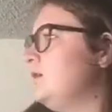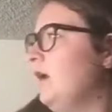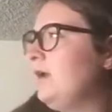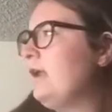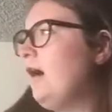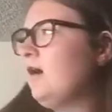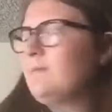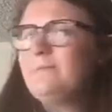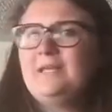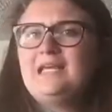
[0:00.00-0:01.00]
Not in a
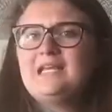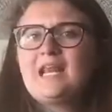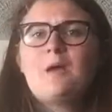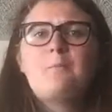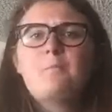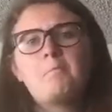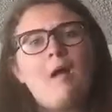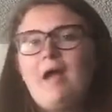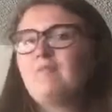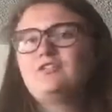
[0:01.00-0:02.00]
heartbeat.
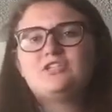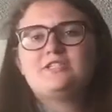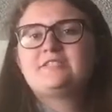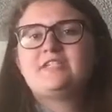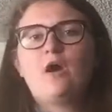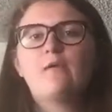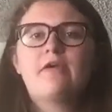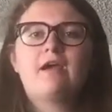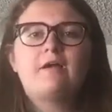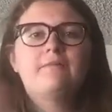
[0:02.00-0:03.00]
I would just go
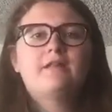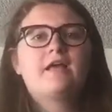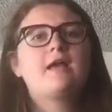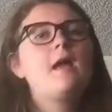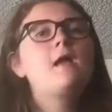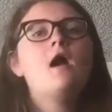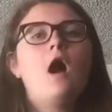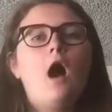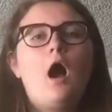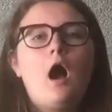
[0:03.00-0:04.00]
there and be like,
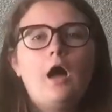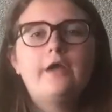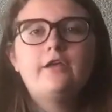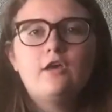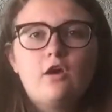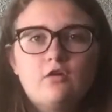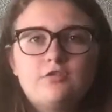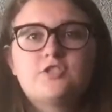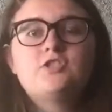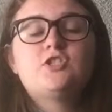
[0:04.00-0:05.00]

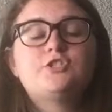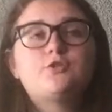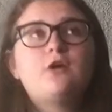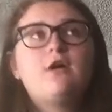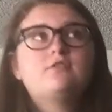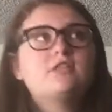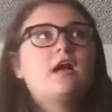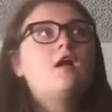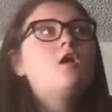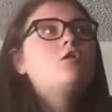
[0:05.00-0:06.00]
adios. Because the school I was
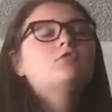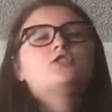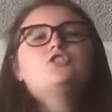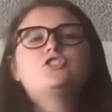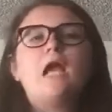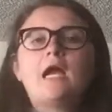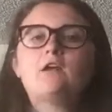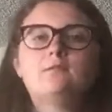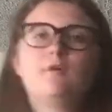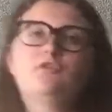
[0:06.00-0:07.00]
at was just
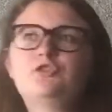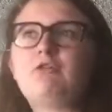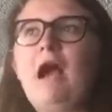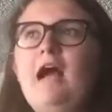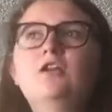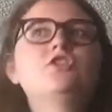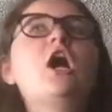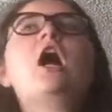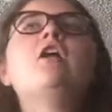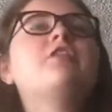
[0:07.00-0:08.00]
terrible, trash.
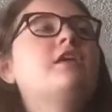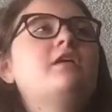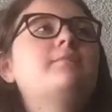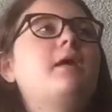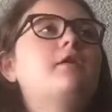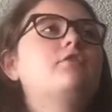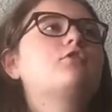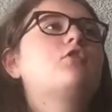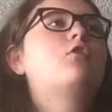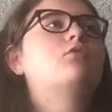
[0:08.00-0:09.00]
Think about
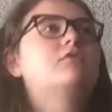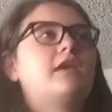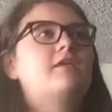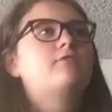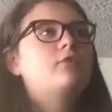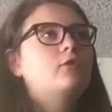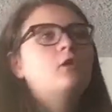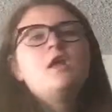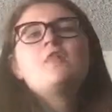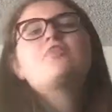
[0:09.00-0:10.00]
your local
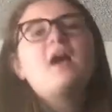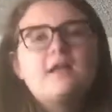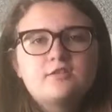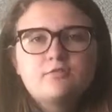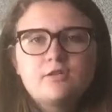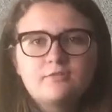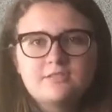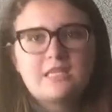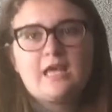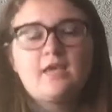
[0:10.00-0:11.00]
landfill. That's what it
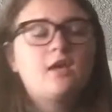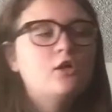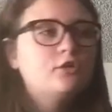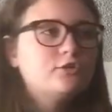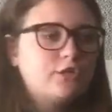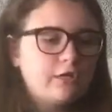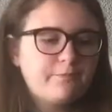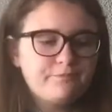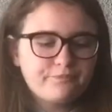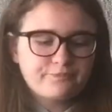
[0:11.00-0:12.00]
was like. So
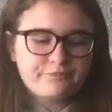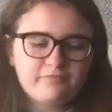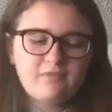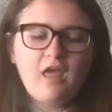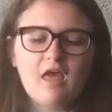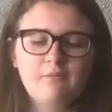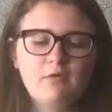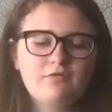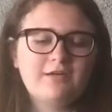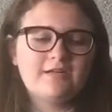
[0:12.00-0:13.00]
I'm
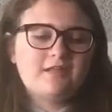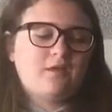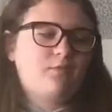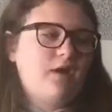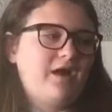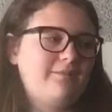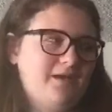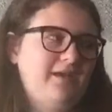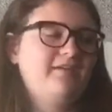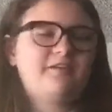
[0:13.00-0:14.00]
over here like, why am
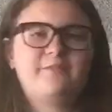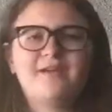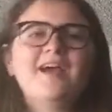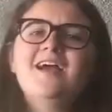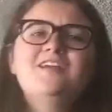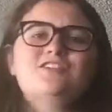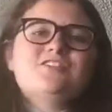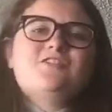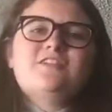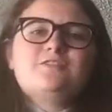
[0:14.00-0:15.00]
I here? I'm like,
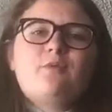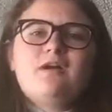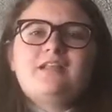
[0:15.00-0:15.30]
just for this one